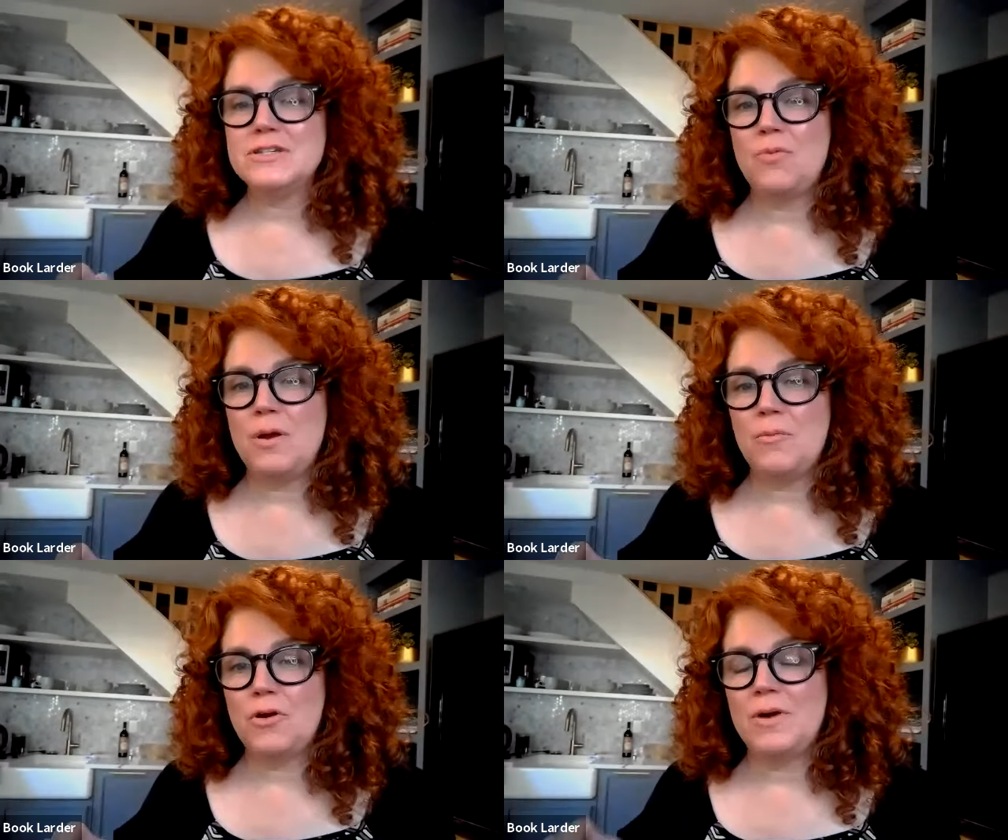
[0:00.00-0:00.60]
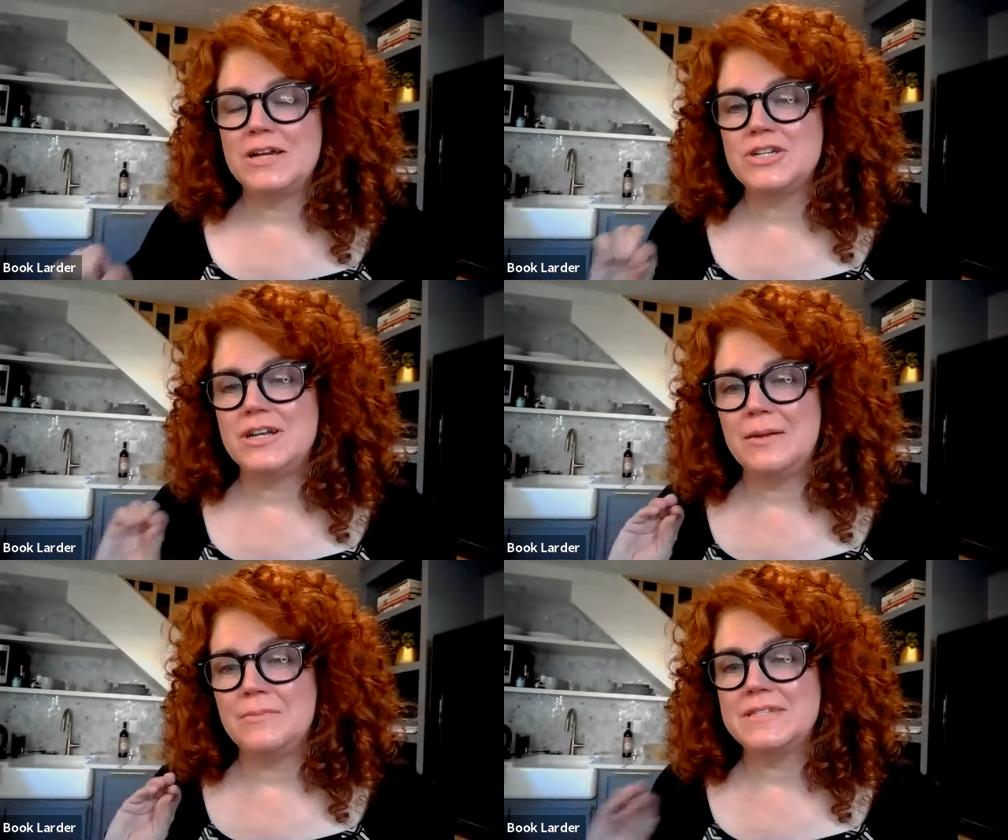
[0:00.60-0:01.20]
one more question,
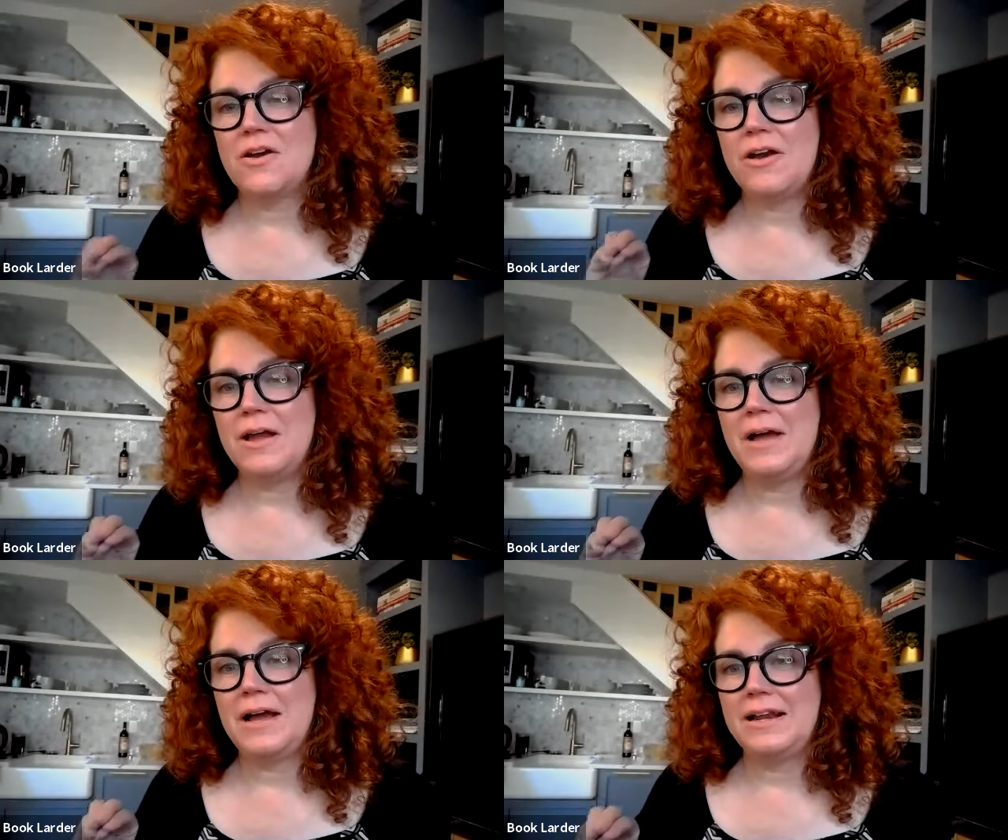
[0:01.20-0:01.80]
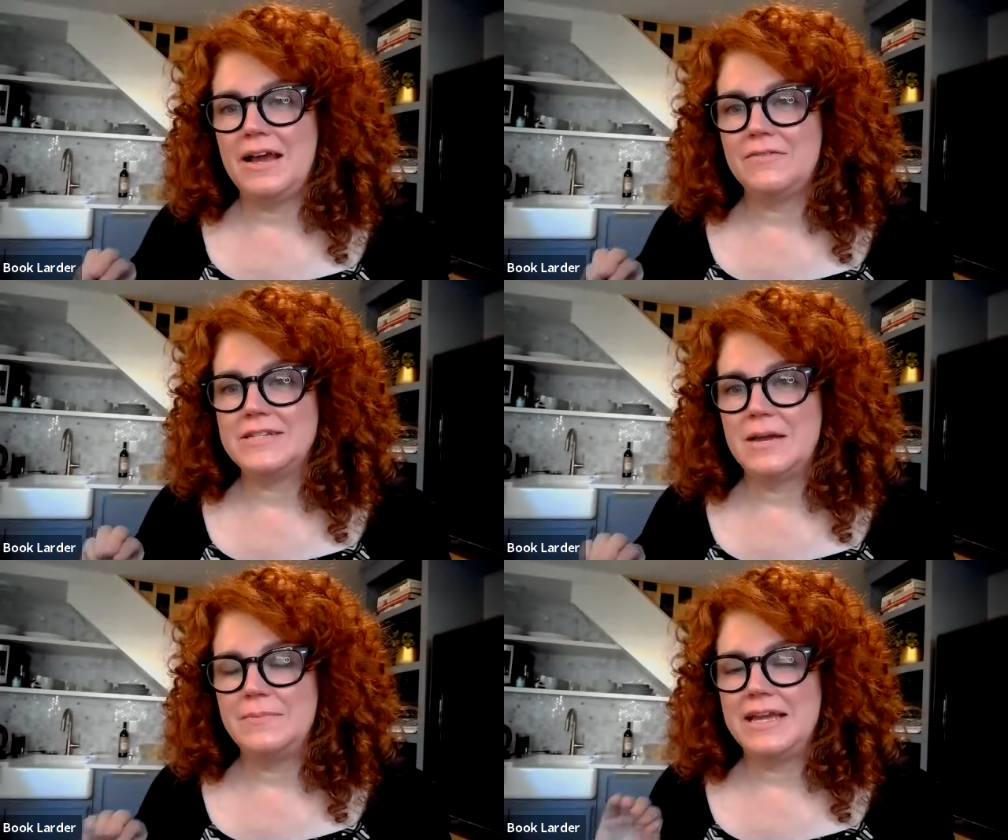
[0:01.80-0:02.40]
and I'm sorry I'm not going to have
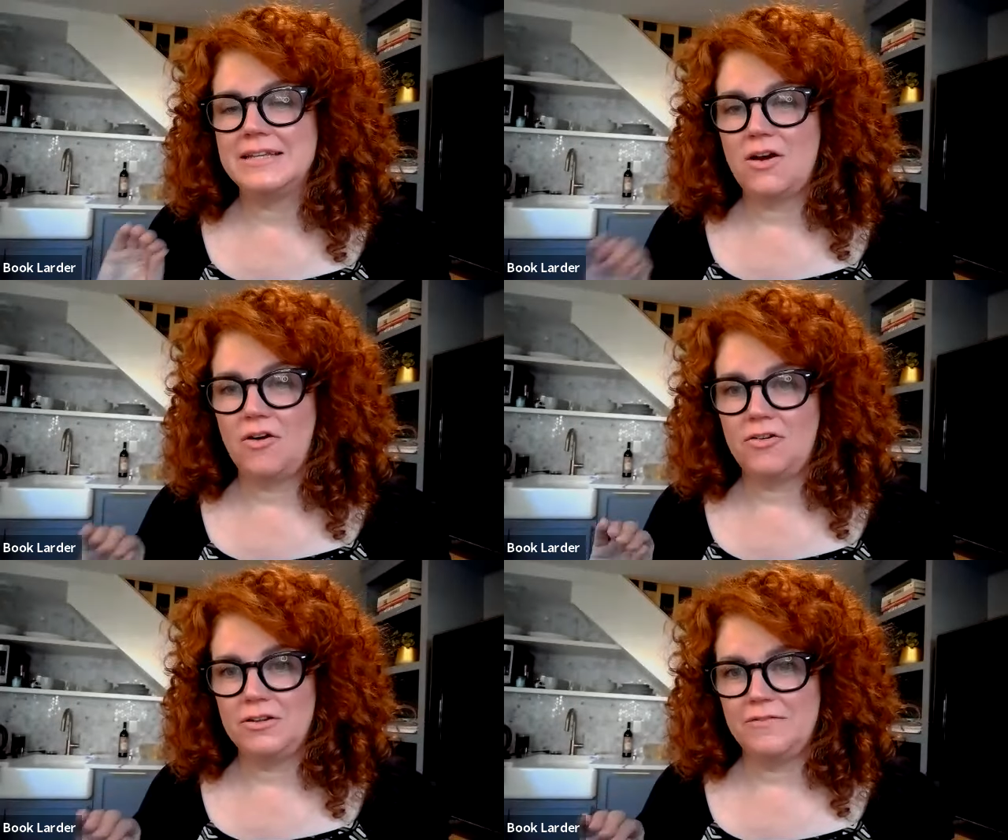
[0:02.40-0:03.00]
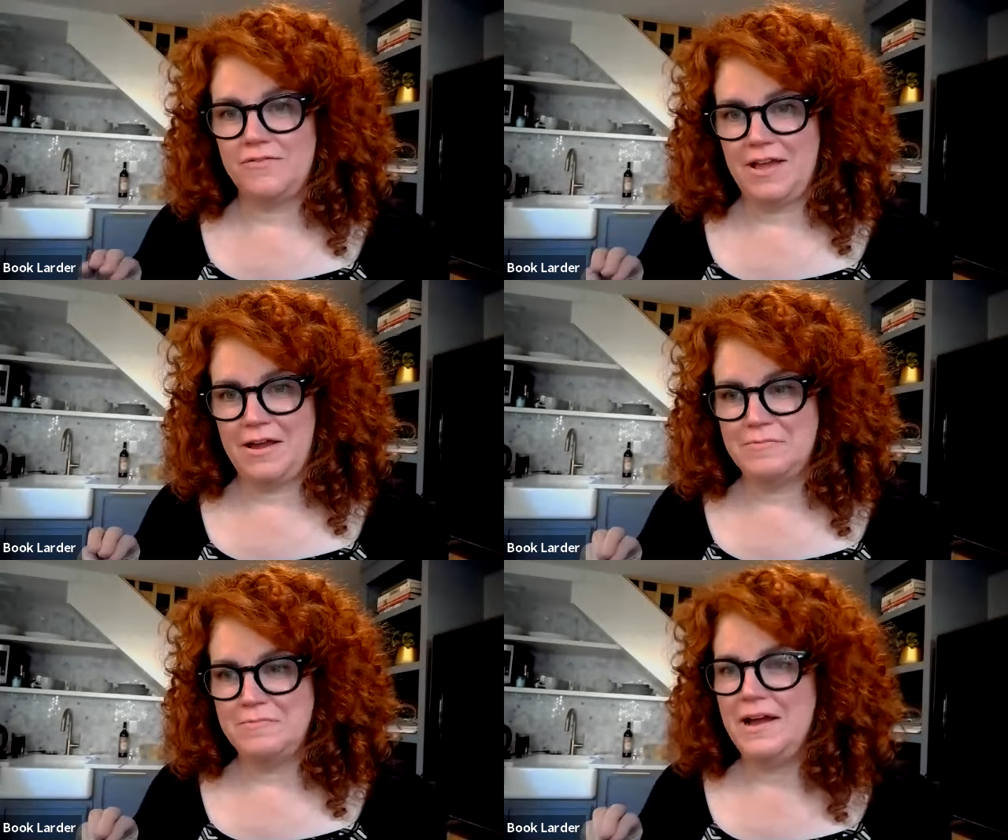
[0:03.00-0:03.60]
time to get to all of
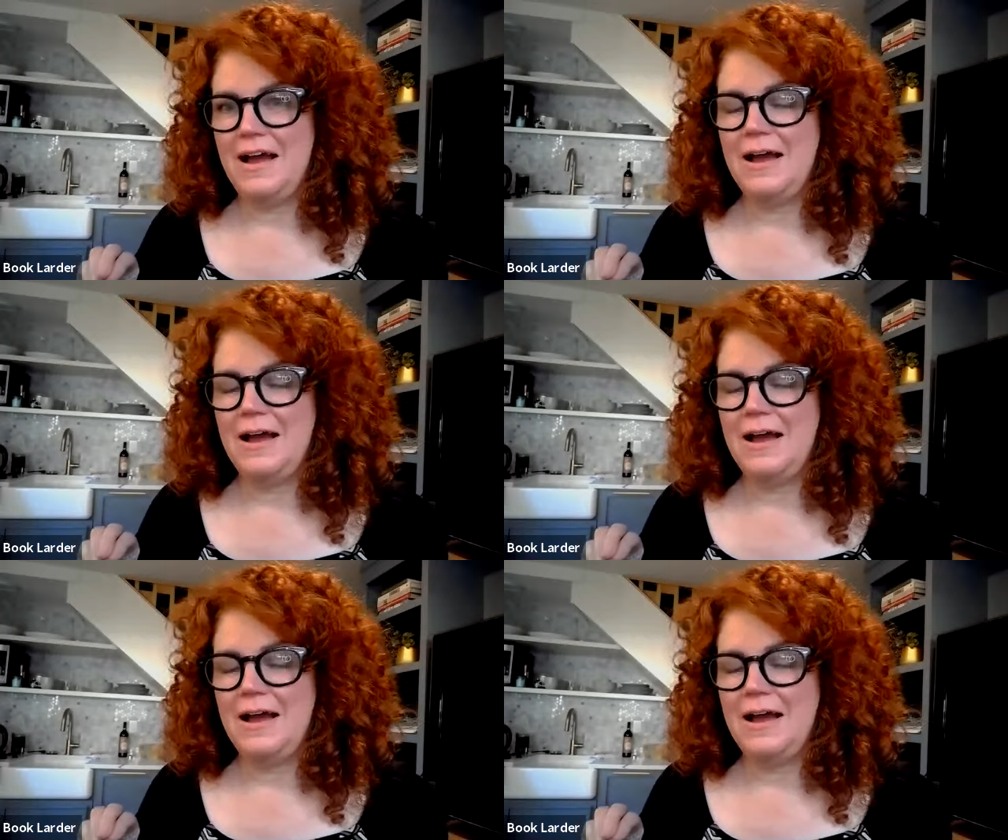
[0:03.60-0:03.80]
them,